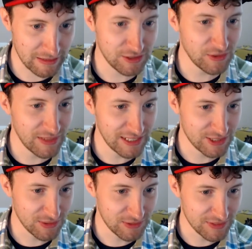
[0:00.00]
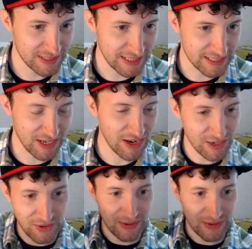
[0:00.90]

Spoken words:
you little, says Kaido.